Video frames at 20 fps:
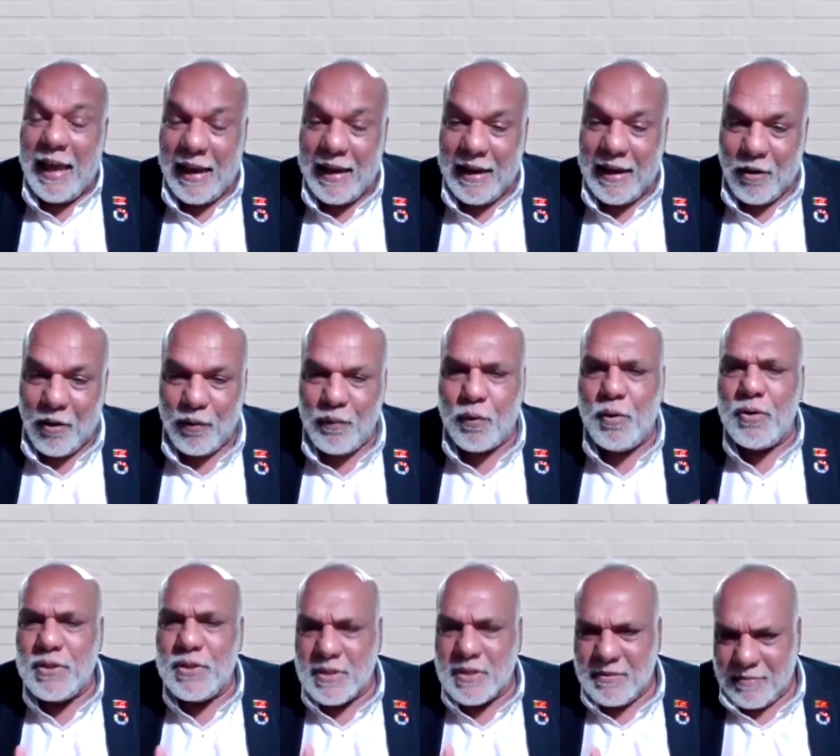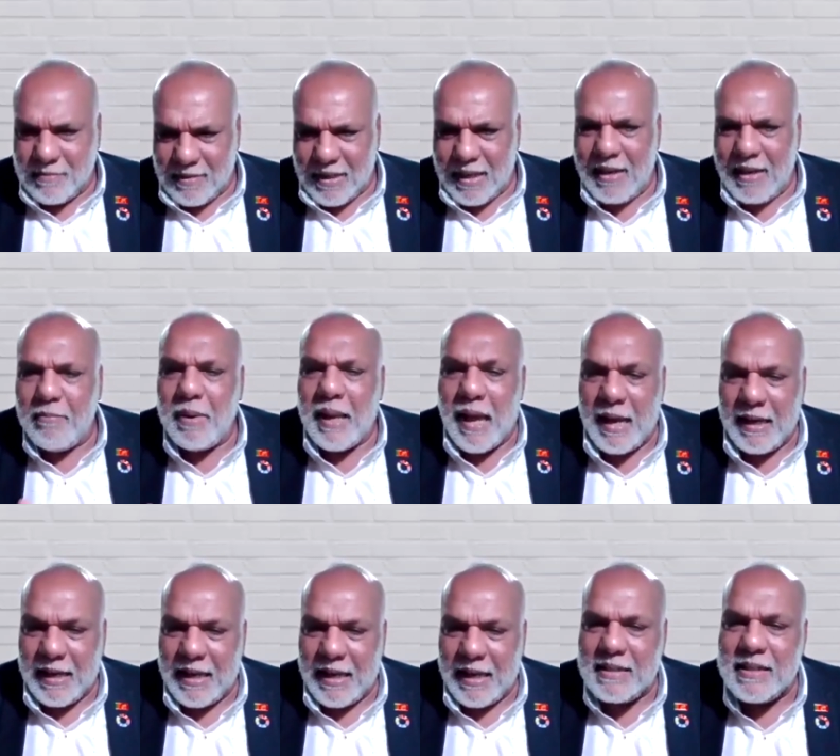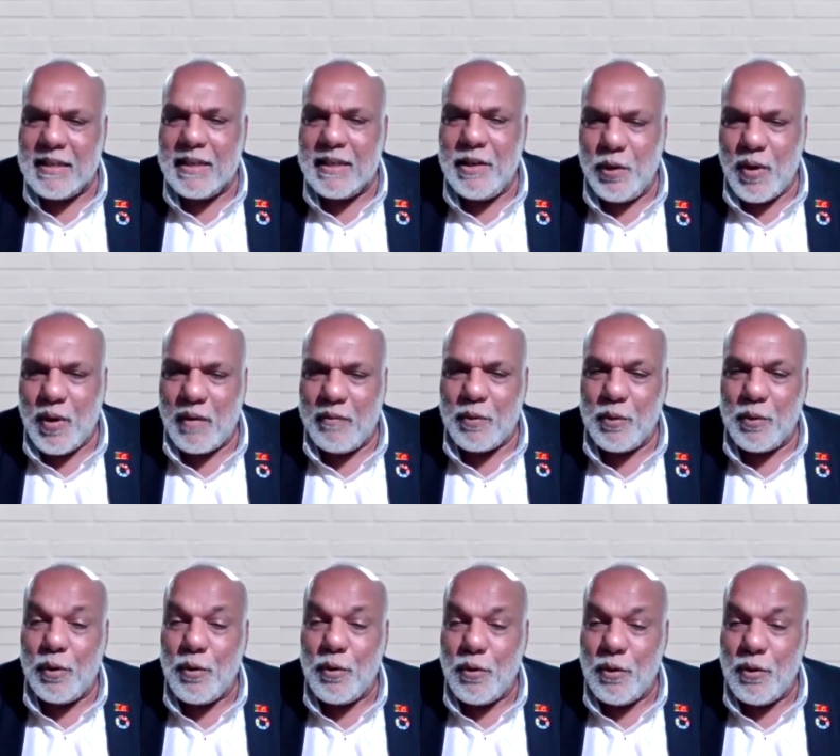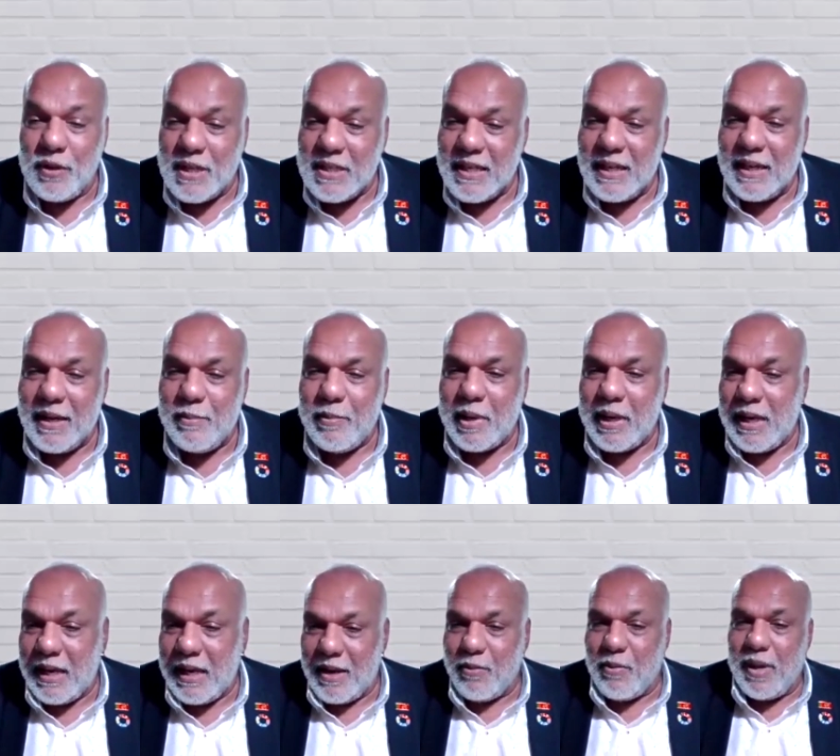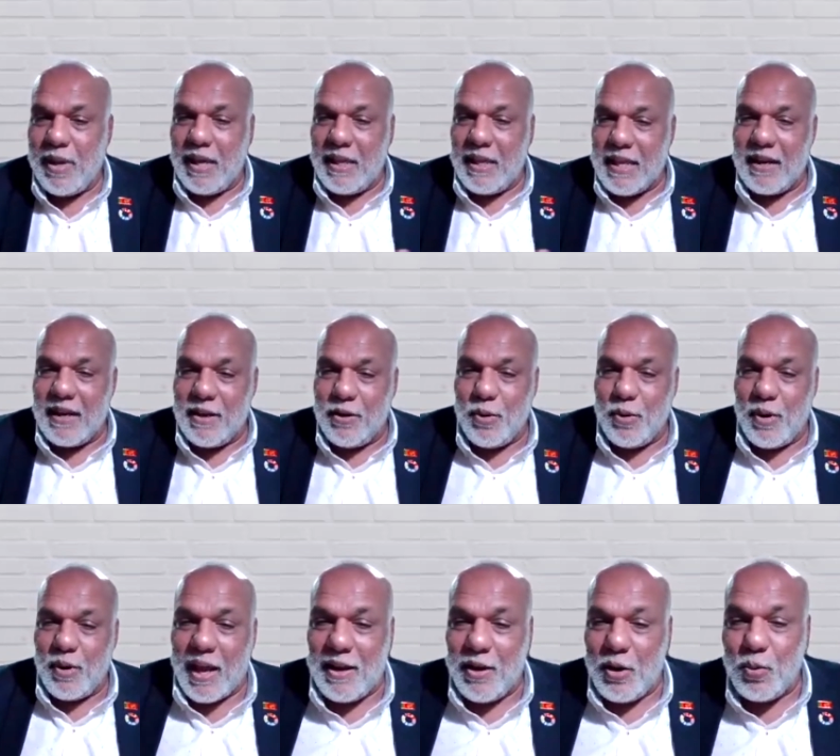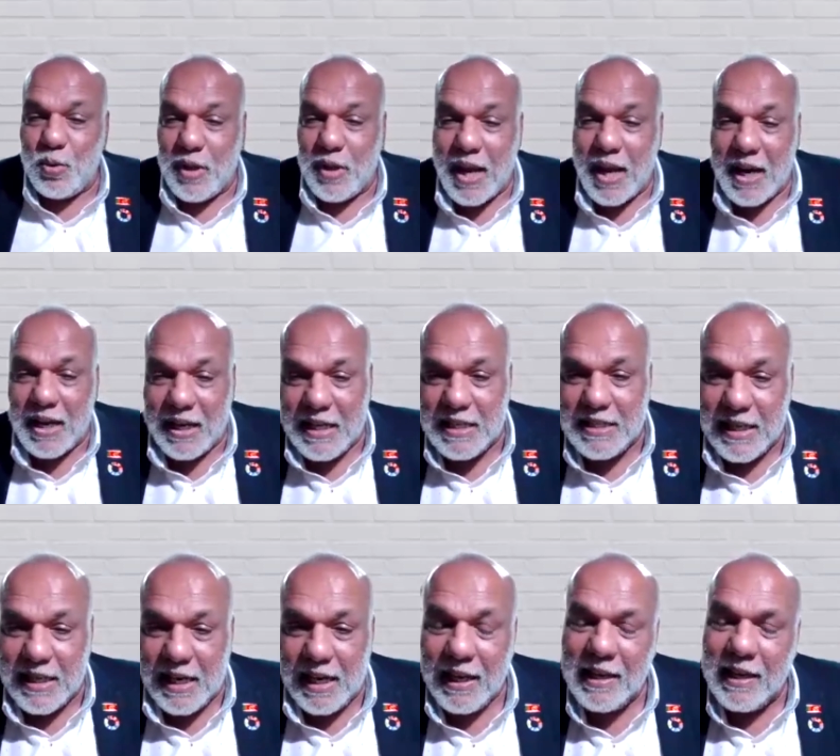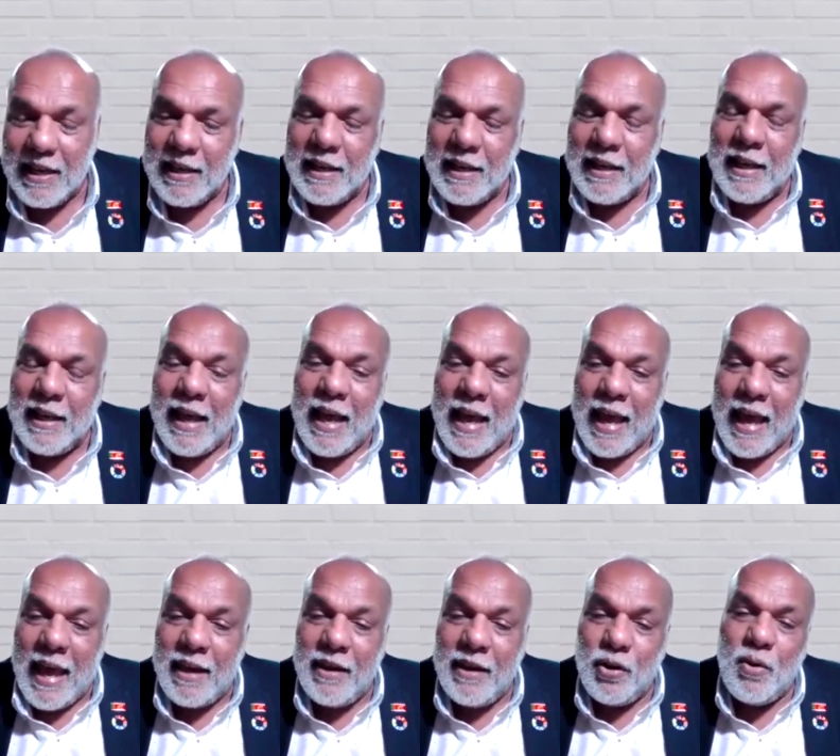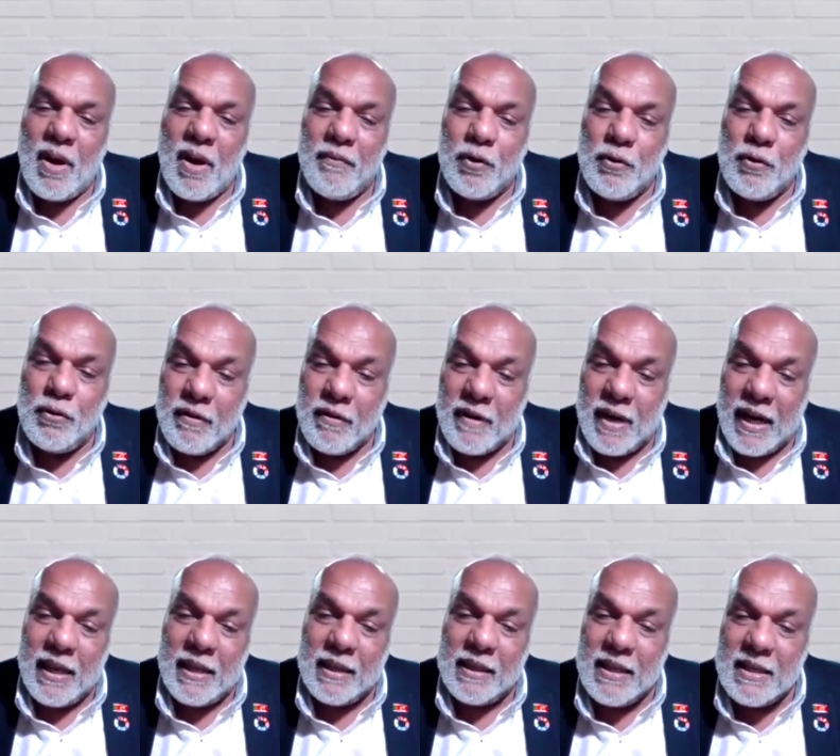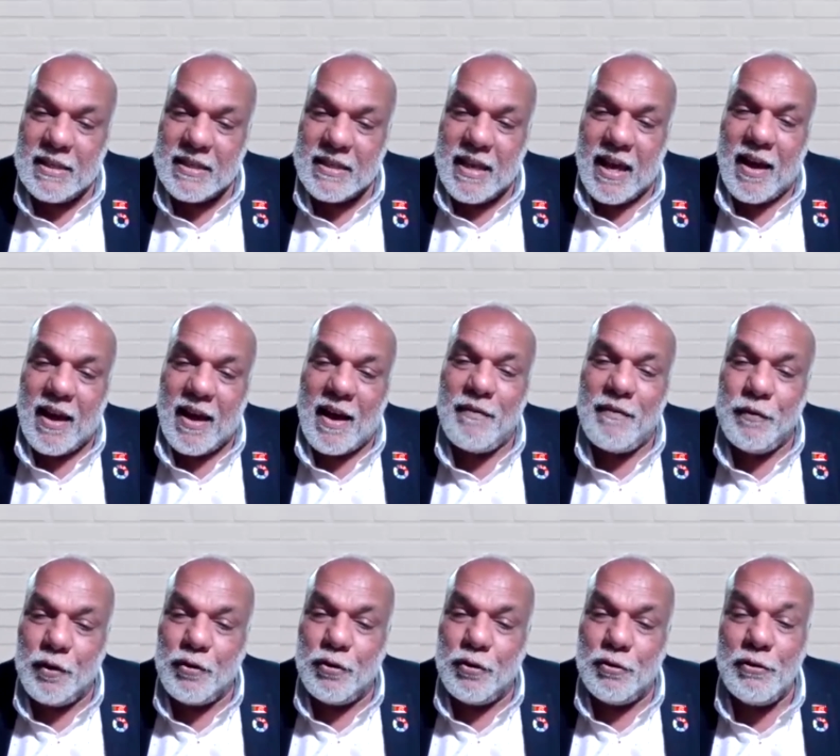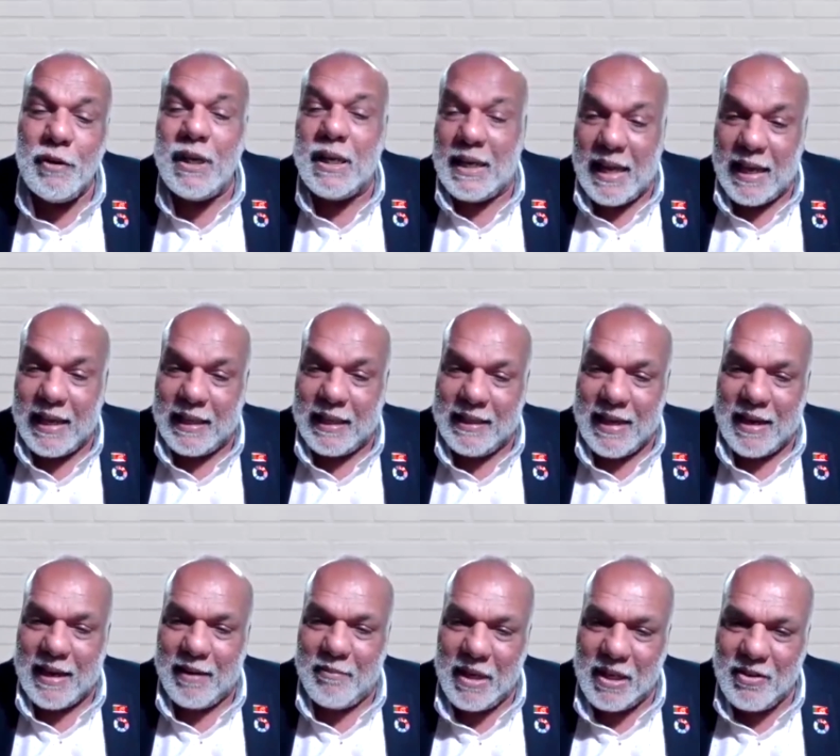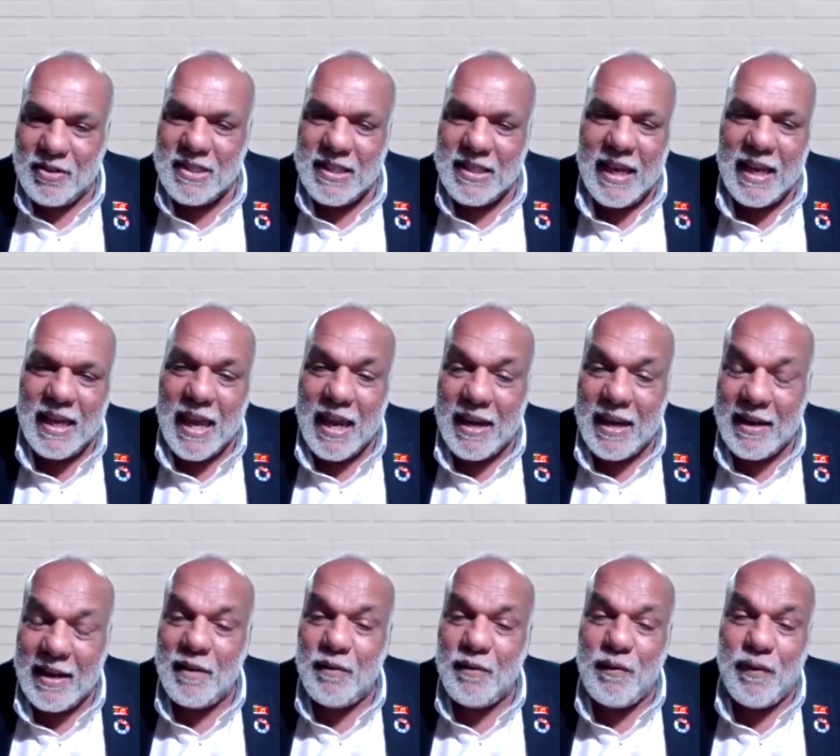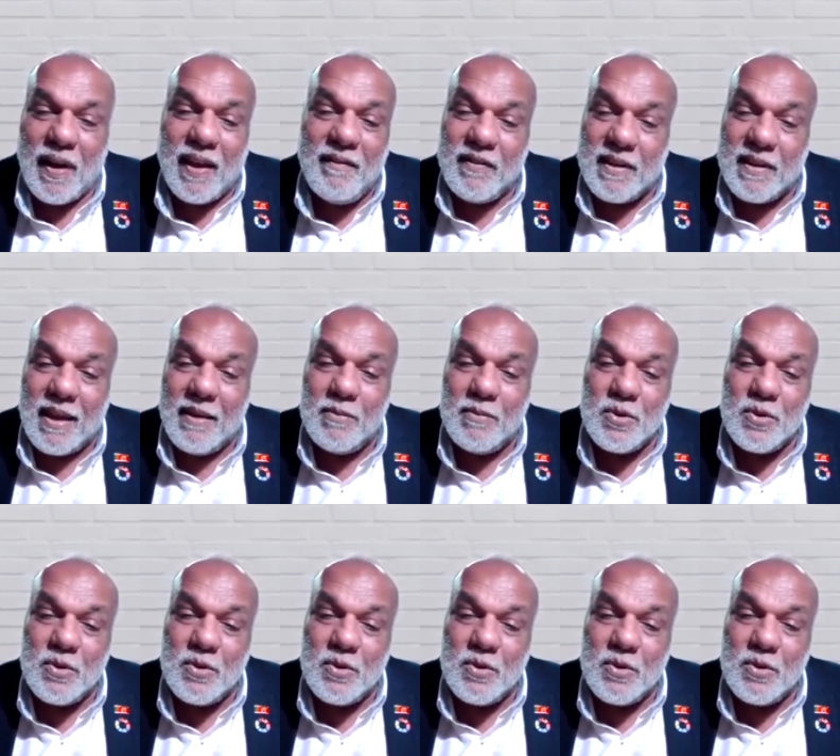And of course, in plantation, you have to grow the cinnamon in a way that you can do that easily. And you have to train the staff to do it like that because they can earn 5